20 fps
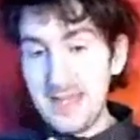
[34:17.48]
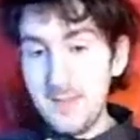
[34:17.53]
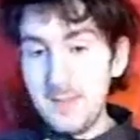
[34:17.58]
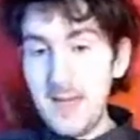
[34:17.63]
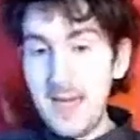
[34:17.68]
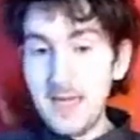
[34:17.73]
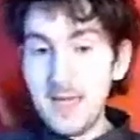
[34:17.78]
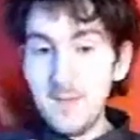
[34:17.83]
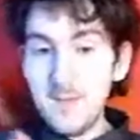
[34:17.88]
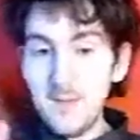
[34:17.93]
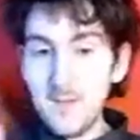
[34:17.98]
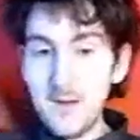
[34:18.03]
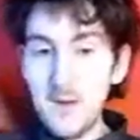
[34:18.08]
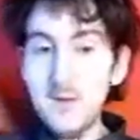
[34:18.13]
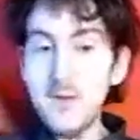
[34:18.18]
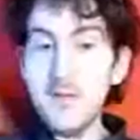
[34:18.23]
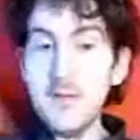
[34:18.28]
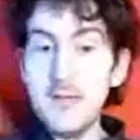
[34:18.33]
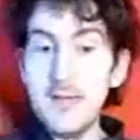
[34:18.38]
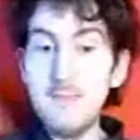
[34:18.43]
they made her
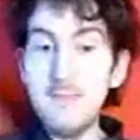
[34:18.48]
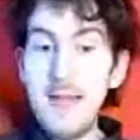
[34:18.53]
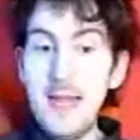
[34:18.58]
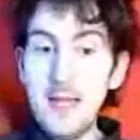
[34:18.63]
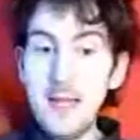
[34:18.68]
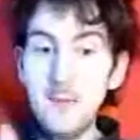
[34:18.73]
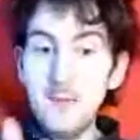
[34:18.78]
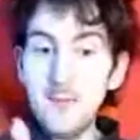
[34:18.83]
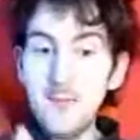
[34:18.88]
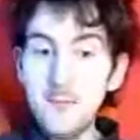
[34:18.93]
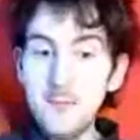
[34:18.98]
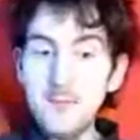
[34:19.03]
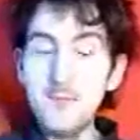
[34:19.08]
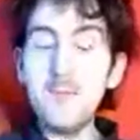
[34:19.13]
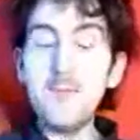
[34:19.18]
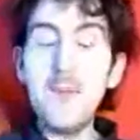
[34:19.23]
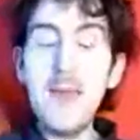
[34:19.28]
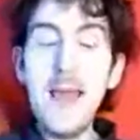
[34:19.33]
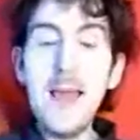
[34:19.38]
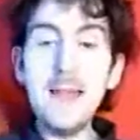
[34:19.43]
ferocious, they made her
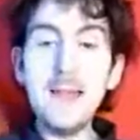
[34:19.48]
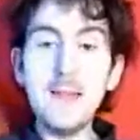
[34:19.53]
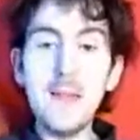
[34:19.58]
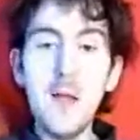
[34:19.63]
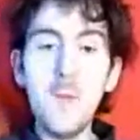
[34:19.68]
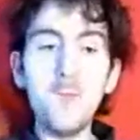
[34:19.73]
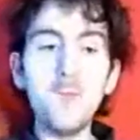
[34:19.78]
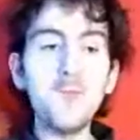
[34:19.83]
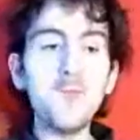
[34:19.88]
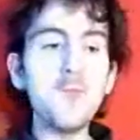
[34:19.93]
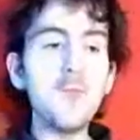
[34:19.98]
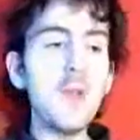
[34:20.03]
fearsome,